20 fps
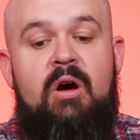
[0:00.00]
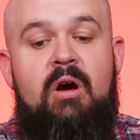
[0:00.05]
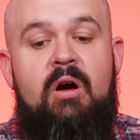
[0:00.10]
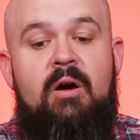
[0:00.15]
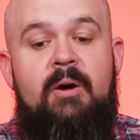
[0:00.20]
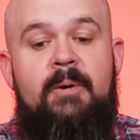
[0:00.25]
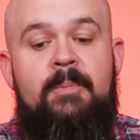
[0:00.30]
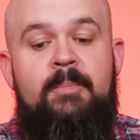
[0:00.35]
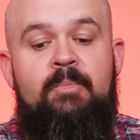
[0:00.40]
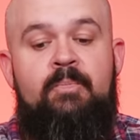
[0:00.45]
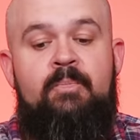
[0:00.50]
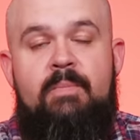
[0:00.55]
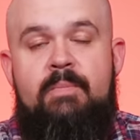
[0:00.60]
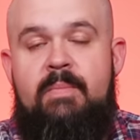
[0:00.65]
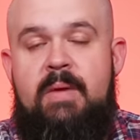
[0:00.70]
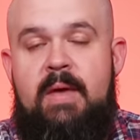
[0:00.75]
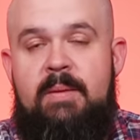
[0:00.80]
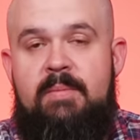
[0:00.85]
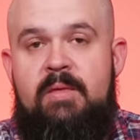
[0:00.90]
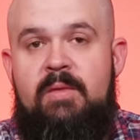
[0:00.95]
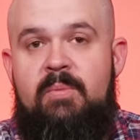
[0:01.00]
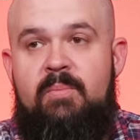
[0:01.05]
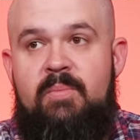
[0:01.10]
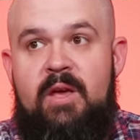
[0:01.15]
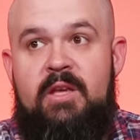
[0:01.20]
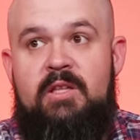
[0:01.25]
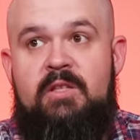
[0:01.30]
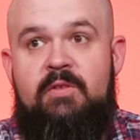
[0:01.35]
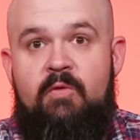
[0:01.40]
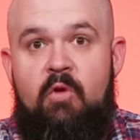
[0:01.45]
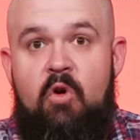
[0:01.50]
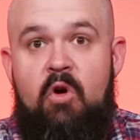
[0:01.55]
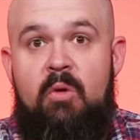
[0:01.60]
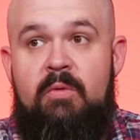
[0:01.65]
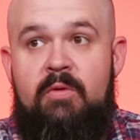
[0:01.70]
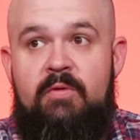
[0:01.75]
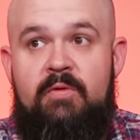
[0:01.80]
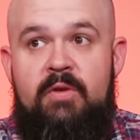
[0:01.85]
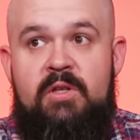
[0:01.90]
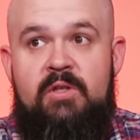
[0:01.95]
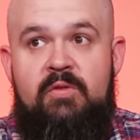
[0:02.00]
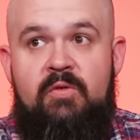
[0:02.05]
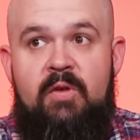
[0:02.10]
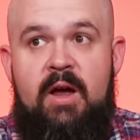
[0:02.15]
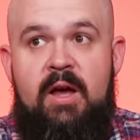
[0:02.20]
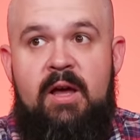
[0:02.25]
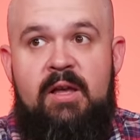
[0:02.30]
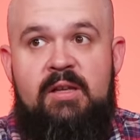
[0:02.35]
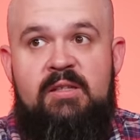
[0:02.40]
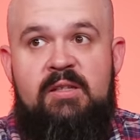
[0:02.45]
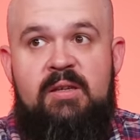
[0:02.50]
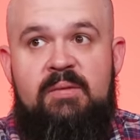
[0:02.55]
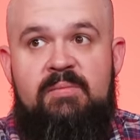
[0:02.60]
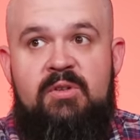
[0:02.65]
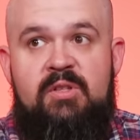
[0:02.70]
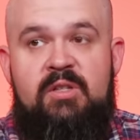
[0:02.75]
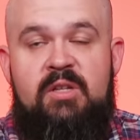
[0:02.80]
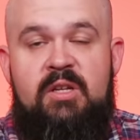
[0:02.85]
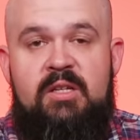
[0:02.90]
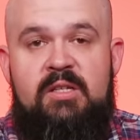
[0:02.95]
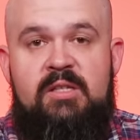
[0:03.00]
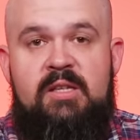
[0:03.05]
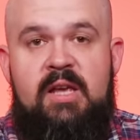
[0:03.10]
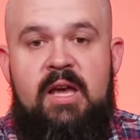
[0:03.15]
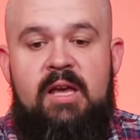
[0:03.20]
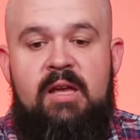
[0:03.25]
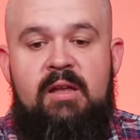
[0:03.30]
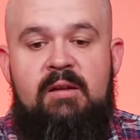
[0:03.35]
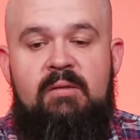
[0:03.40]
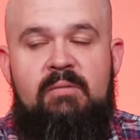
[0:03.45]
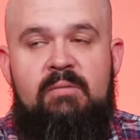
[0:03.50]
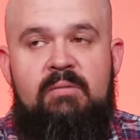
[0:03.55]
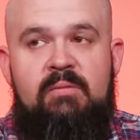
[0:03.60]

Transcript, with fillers: are maybe the best form of French fries. I'm just gonna say it.